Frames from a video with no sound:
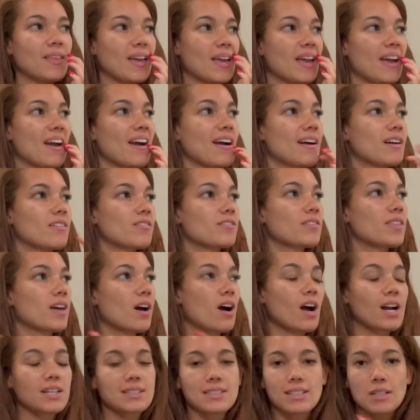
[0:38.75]
They have the
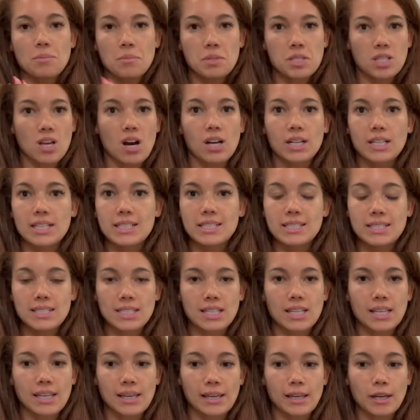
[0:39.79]
hot tub, sauna,
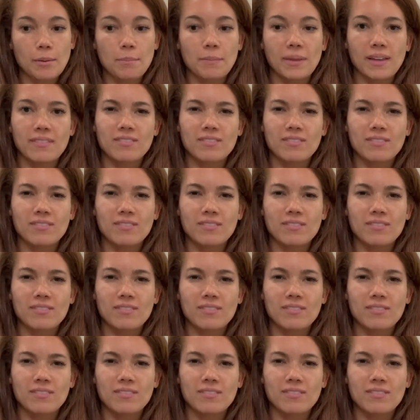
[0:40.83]
steam.